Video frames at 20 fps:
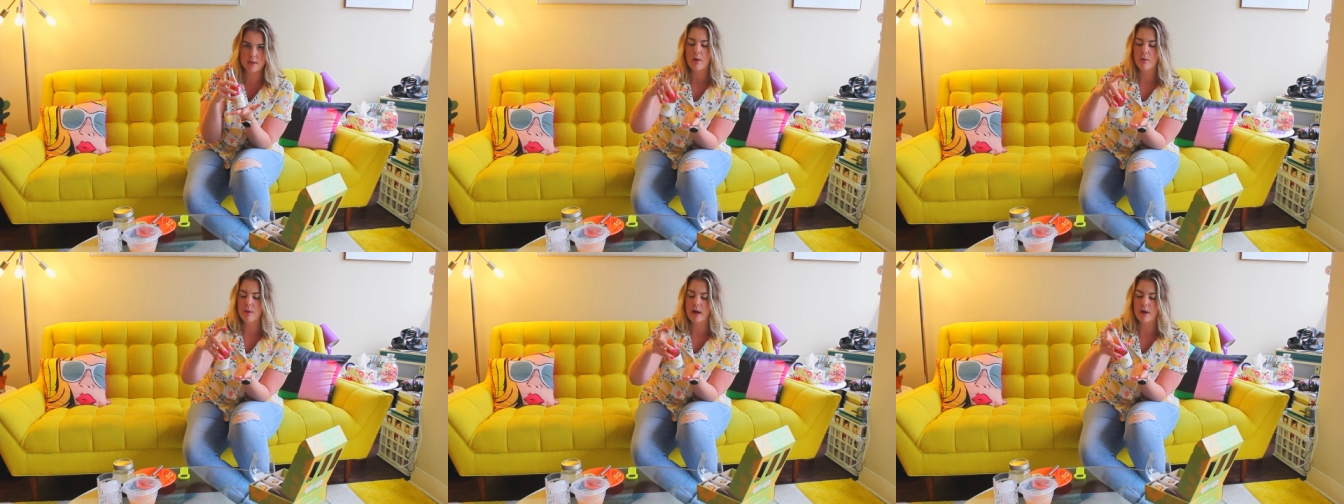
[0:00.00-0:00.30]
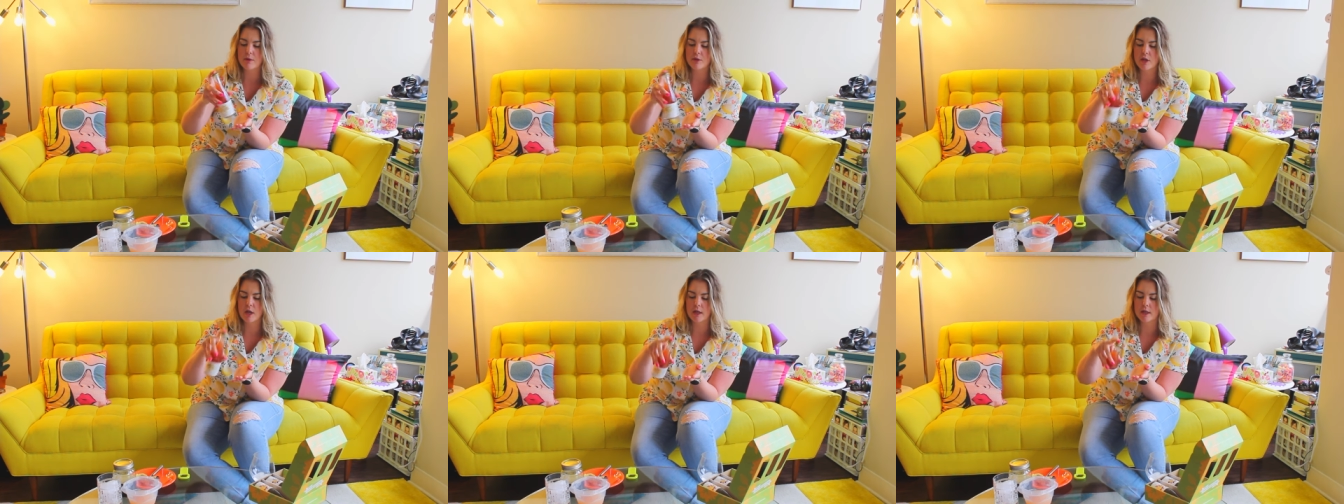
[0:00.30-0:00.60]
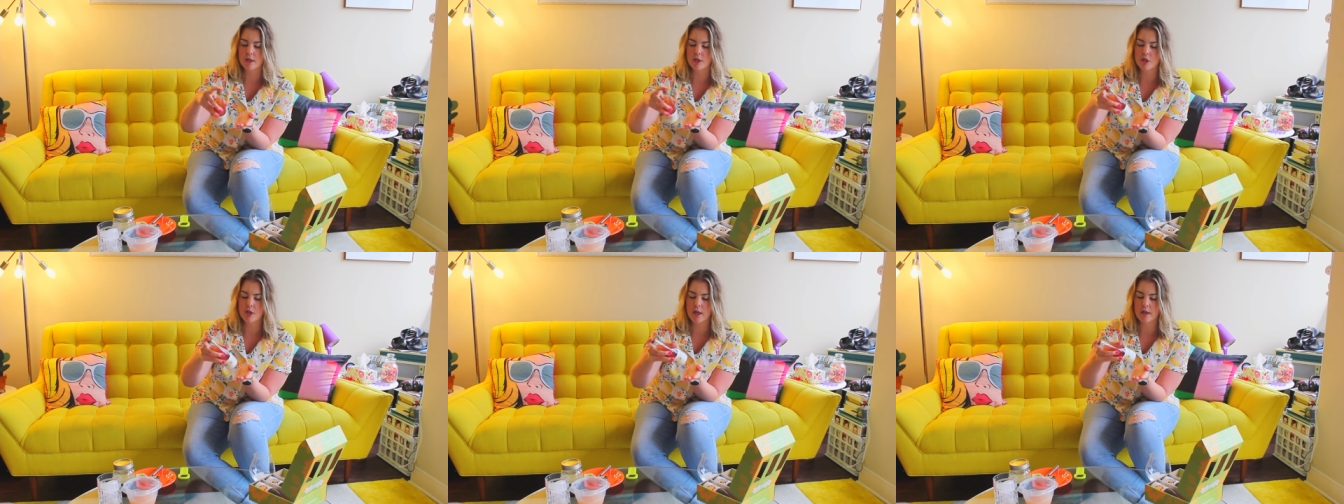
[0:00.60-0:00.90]
When I was
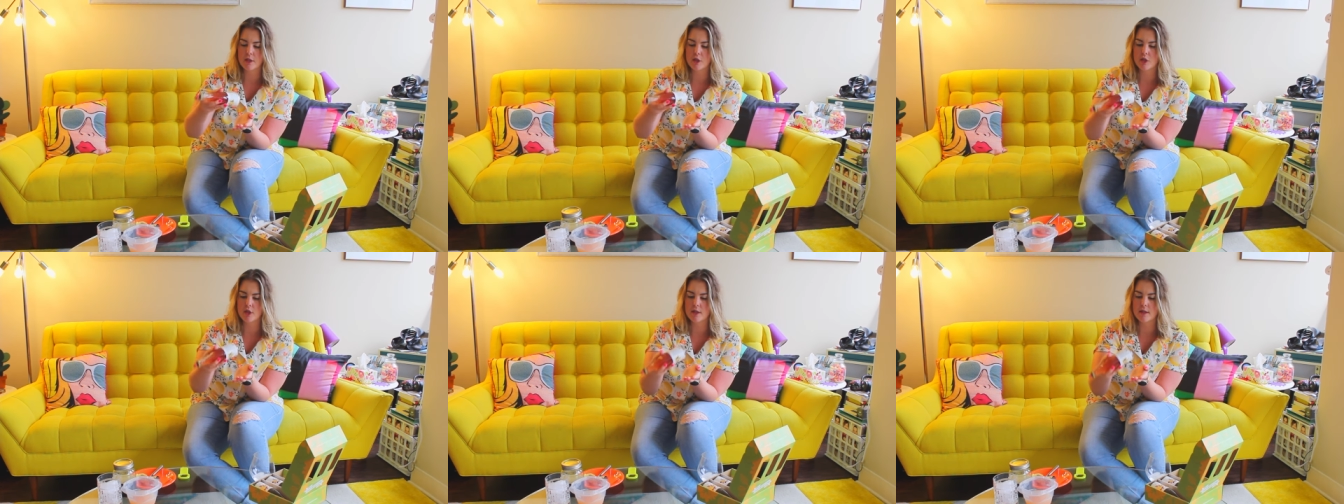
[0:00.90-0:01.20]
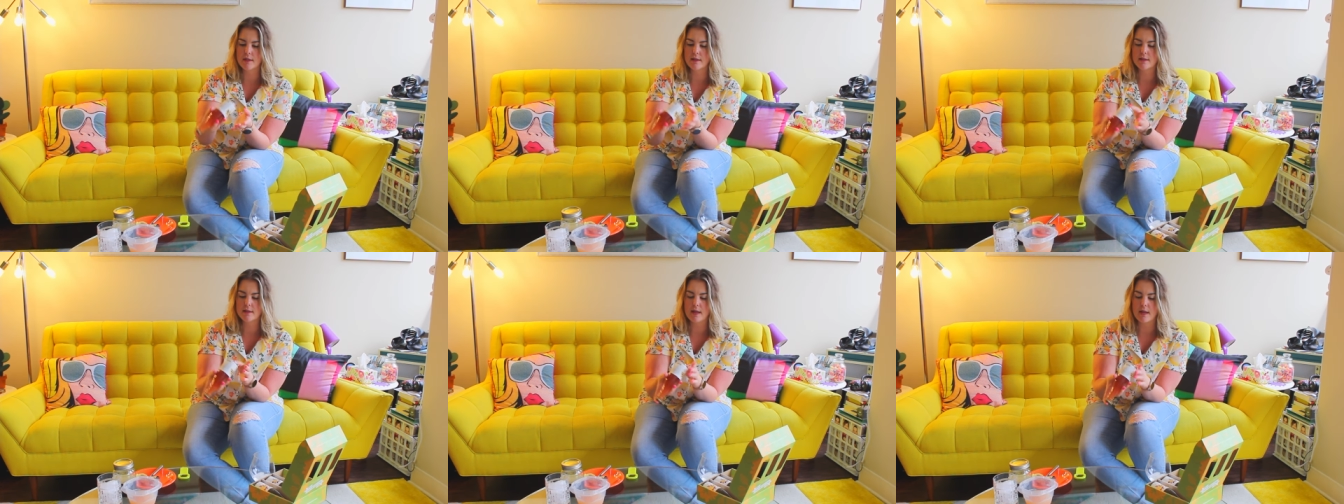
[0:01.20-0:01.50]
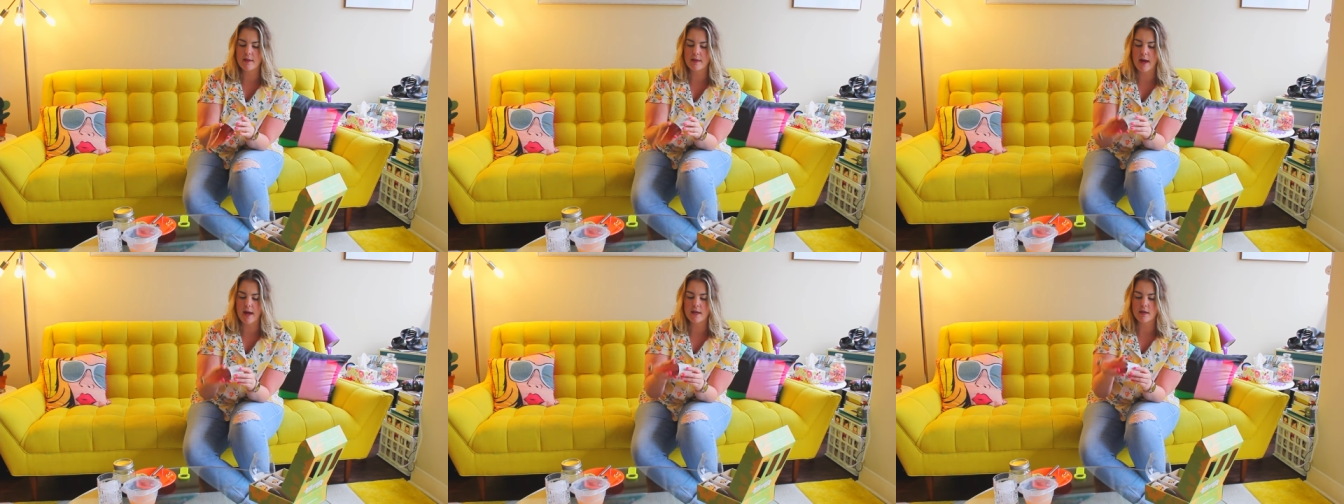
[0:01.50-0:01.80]
talking to Shelley, she did
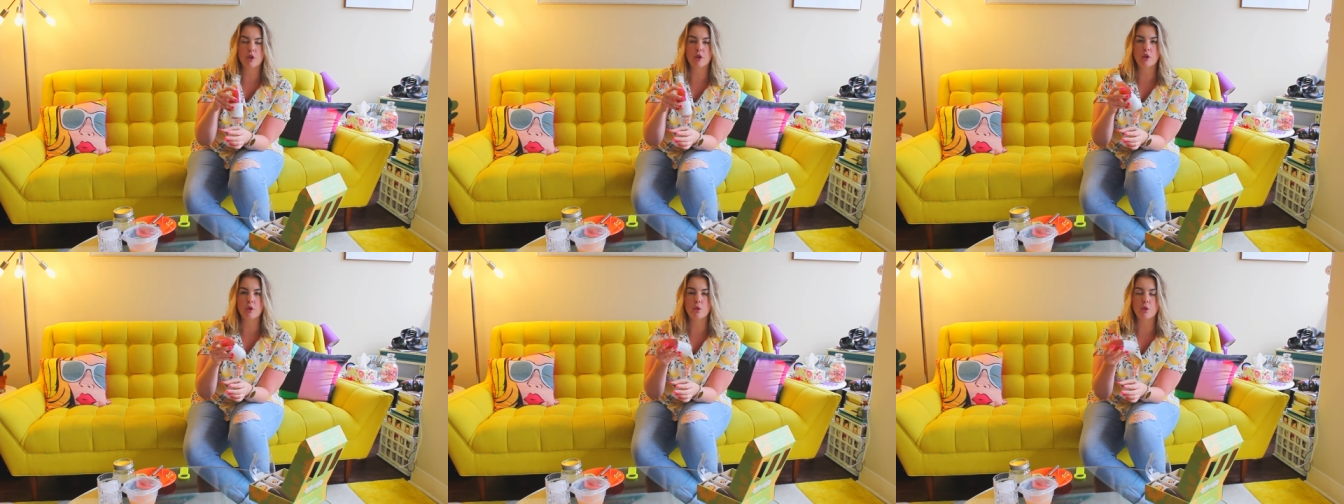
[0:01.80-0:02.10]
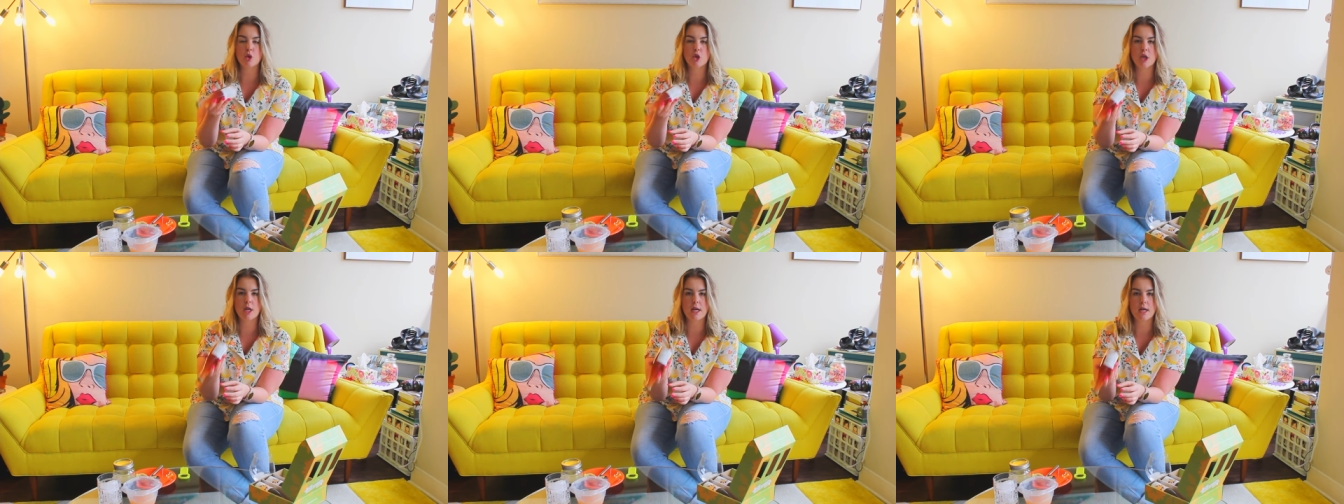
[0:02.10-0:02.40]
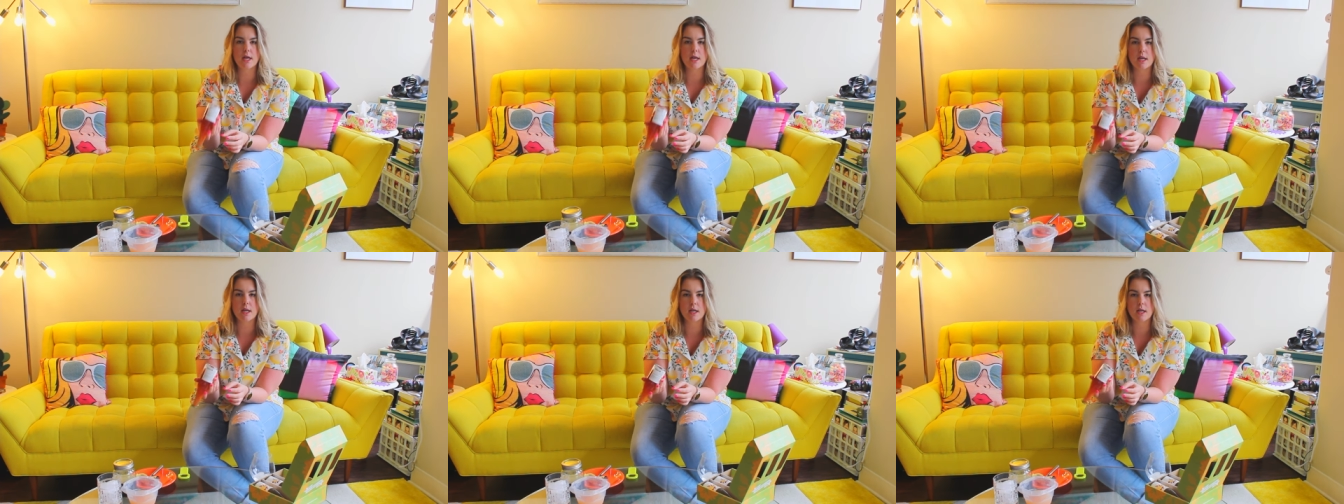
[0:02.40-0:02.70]
say that
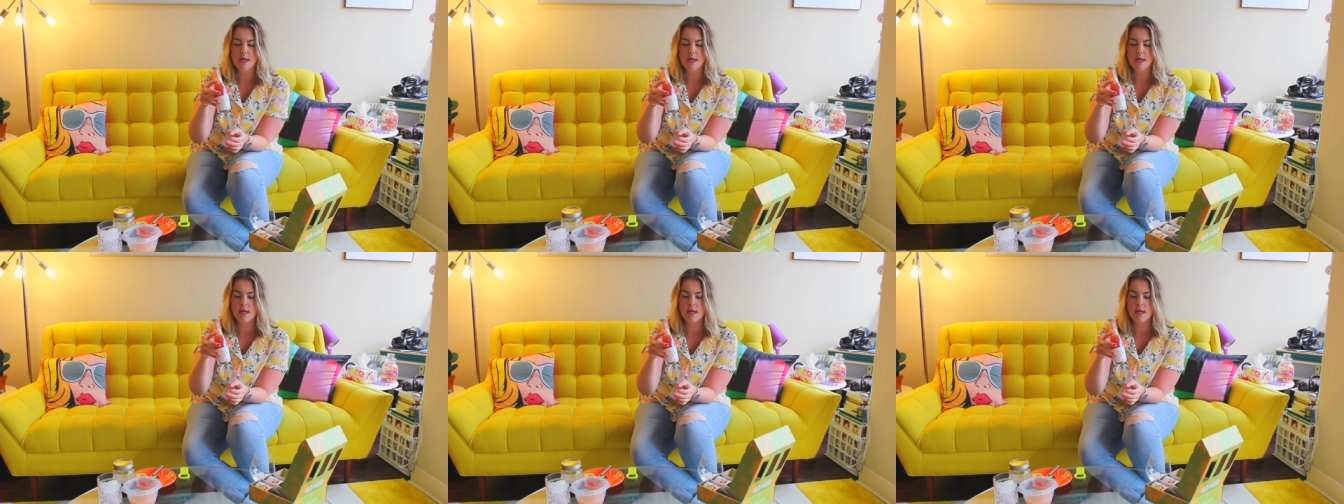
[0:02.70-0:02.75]
dilution